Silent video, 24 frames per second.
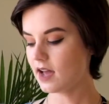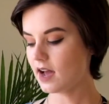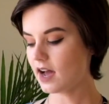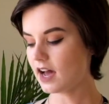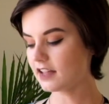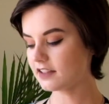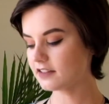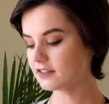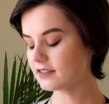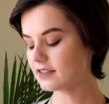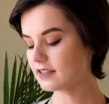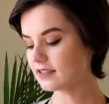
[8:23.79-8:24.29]

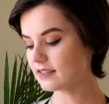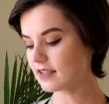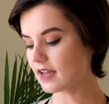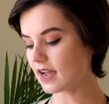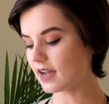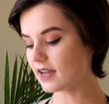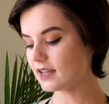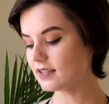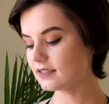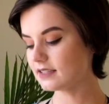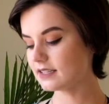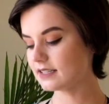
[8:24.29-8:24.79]
Other than
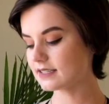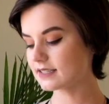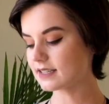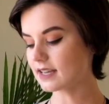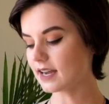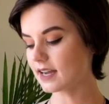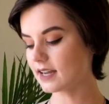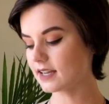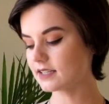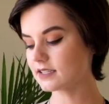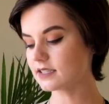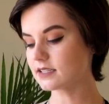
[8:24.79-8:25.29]
that, these
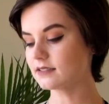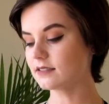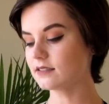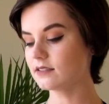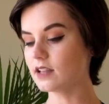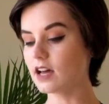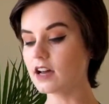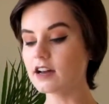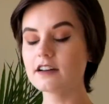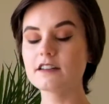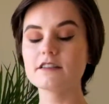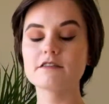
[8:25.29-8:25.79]
guys
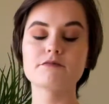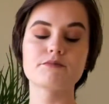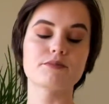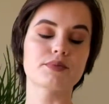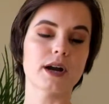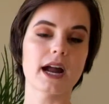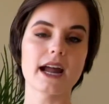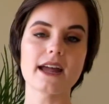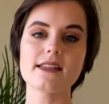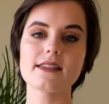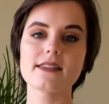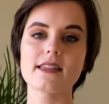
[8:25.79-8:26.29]
love
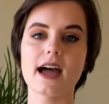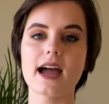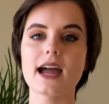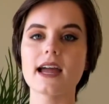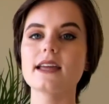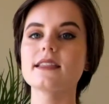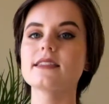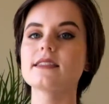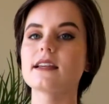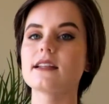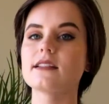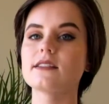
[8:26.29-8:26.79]
bright
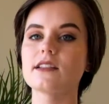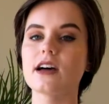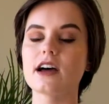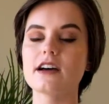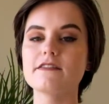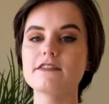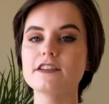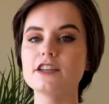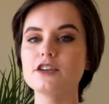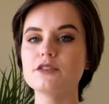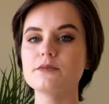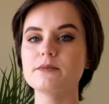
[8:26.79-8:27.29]
light, they
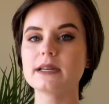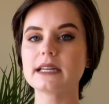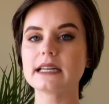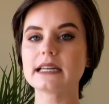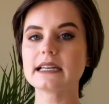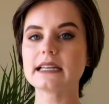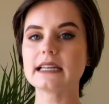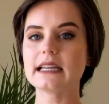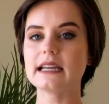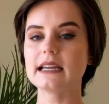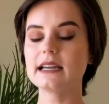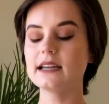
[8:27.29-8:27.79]
love
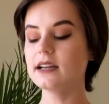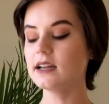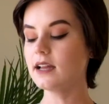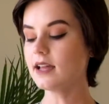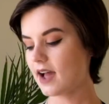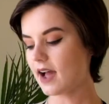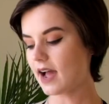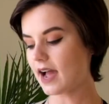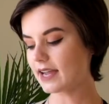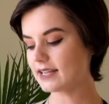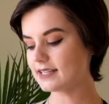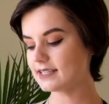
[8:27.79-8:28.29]
humidity.
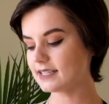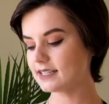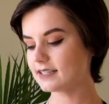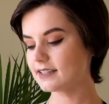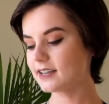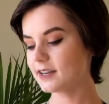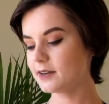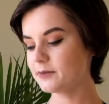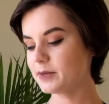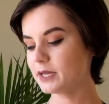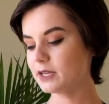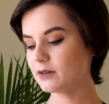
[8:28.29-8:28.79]
I did
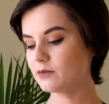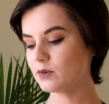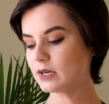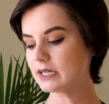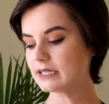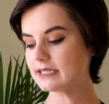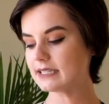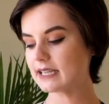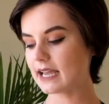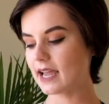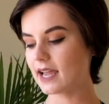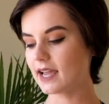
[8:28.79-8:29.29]
come in
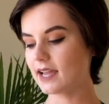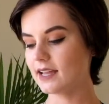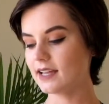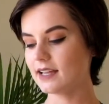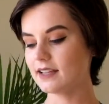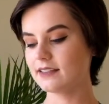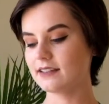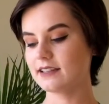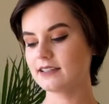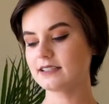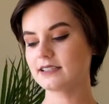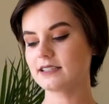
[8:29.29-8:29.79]
one day
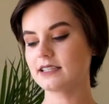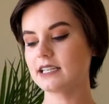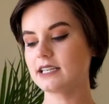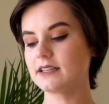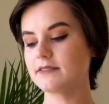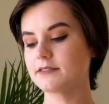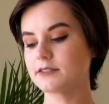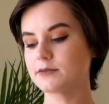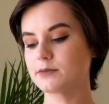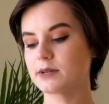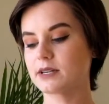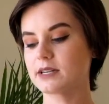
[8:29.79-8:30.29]
and these
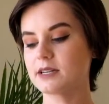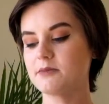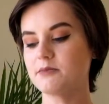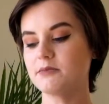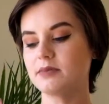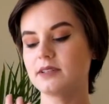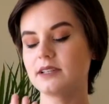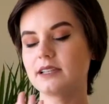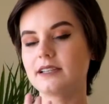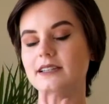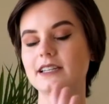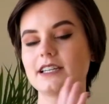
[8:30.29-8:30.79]
leaves were
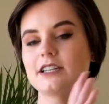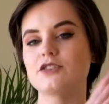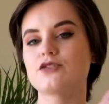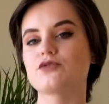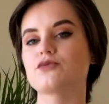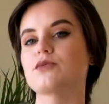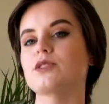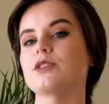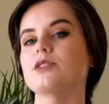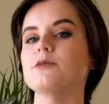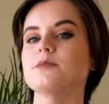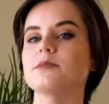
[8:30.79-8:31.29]
completely
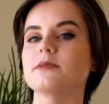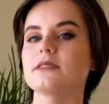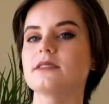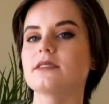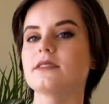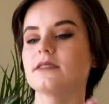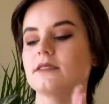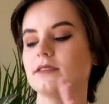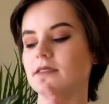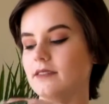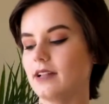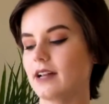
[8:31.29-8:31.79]

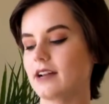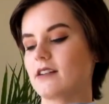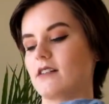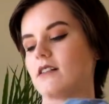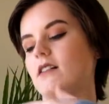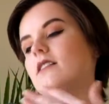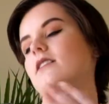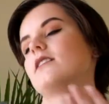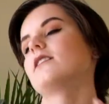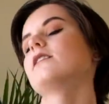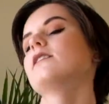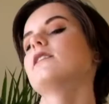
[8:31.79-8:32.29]
drooped, like
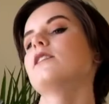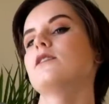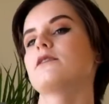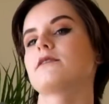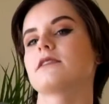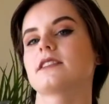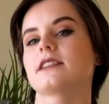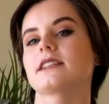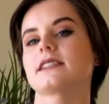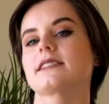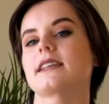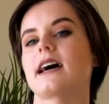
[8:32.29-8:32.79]
all
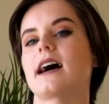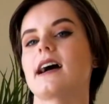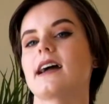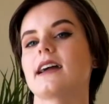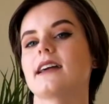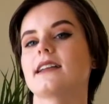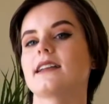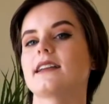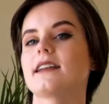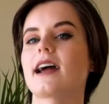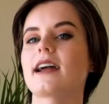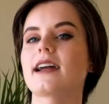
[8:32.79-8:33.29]
over the
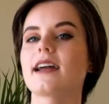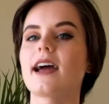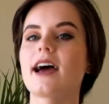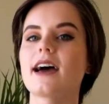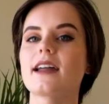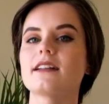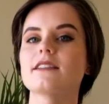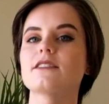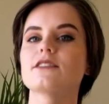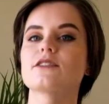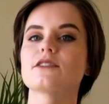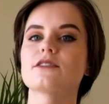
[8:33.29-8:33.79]
side, and I
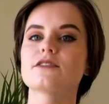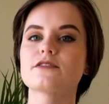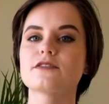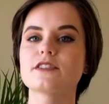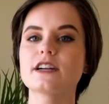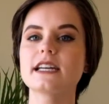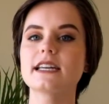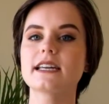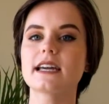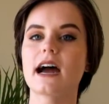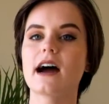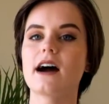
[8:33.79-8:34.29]
had a little
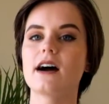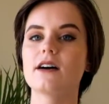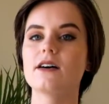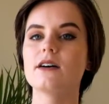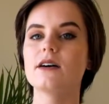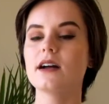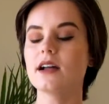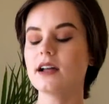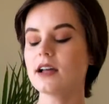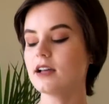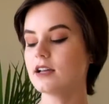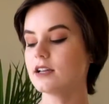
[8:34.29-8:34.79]
freak
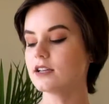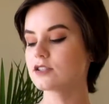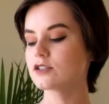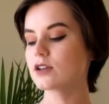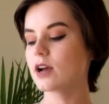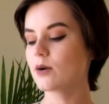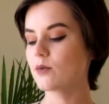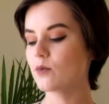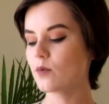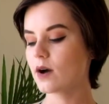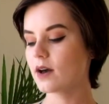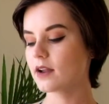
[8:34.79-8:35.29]
out. So
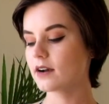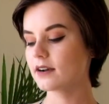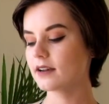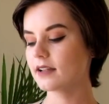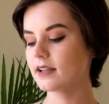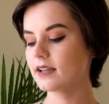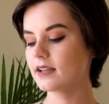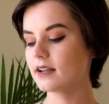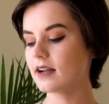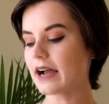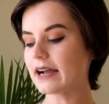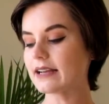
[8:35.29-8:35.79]
I watered
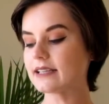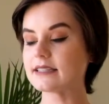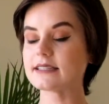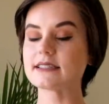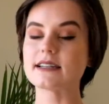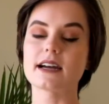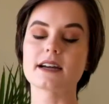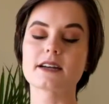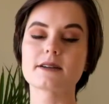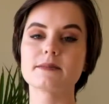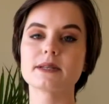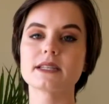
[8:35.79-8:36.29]
it, I
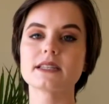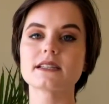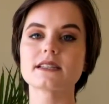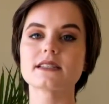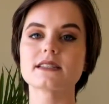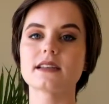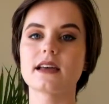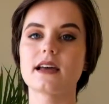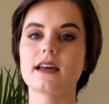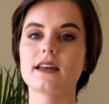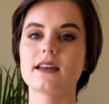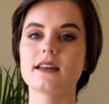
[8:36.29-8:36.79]
stuck him in the
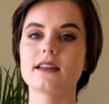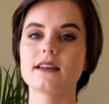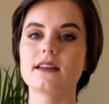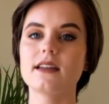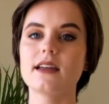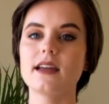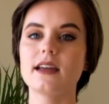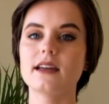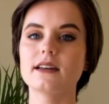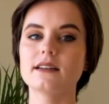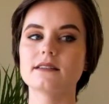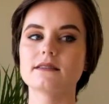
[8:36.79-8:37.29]
sun,
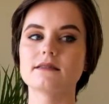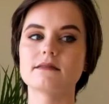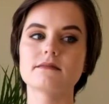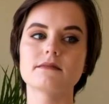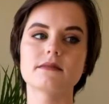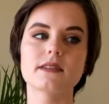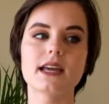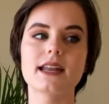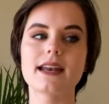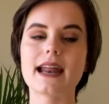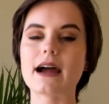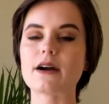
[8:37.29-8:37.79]
and
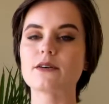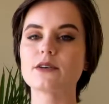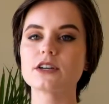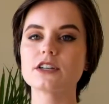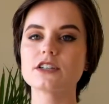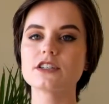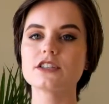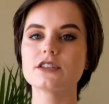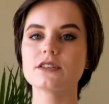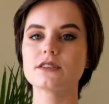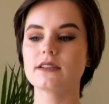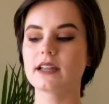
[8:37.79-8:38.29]
an hour
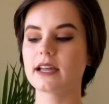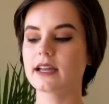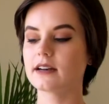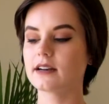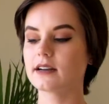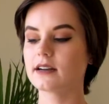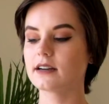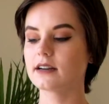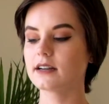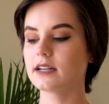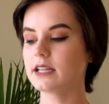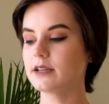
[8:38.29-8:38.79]
or two
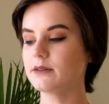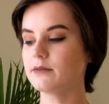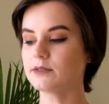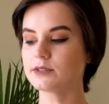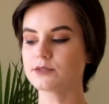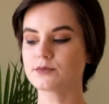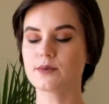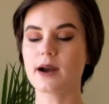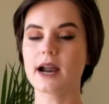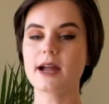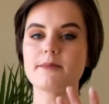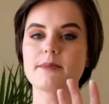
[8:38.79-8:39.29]
later, he
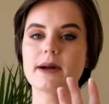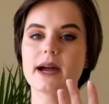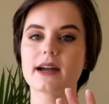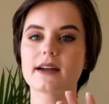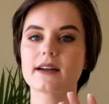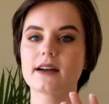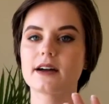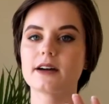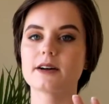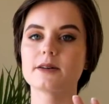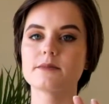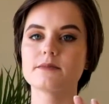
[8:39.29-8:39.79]
was right back
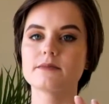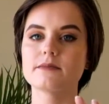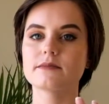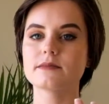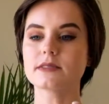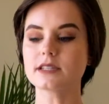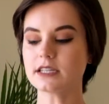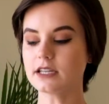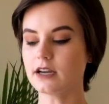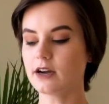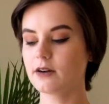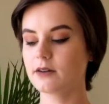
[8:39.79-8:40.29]
up.
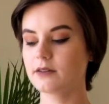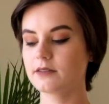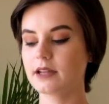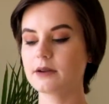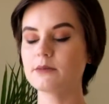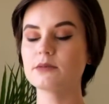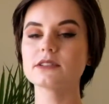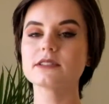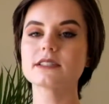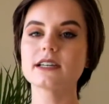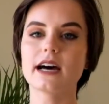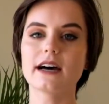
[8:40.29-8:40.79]
So they
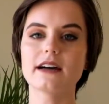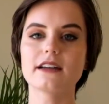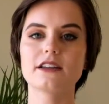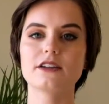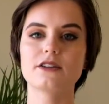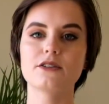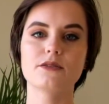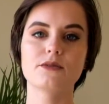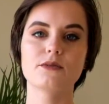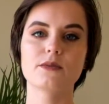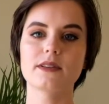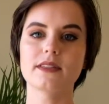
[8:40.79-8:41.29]
will tell
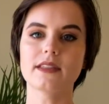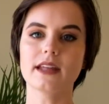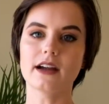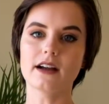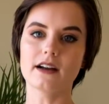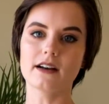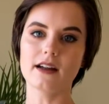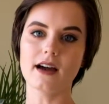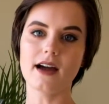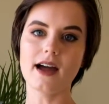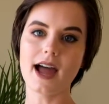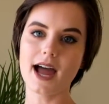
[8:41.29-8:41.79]
you when
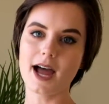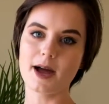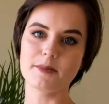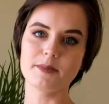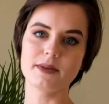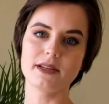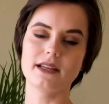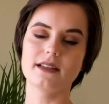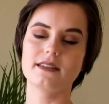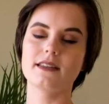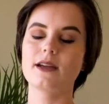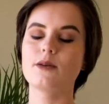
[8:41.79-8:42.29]
they're not
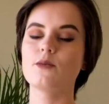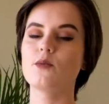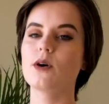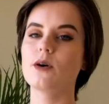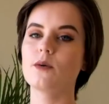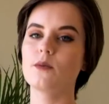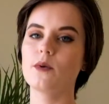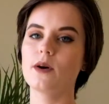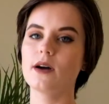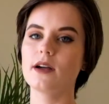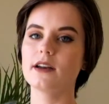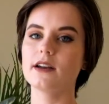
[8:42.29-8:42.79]
happy and they
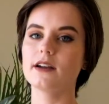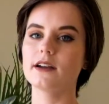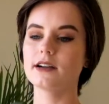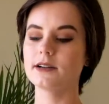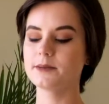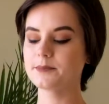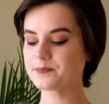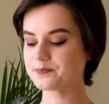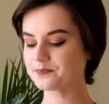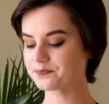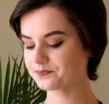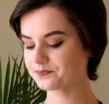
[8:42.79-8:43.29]
want water.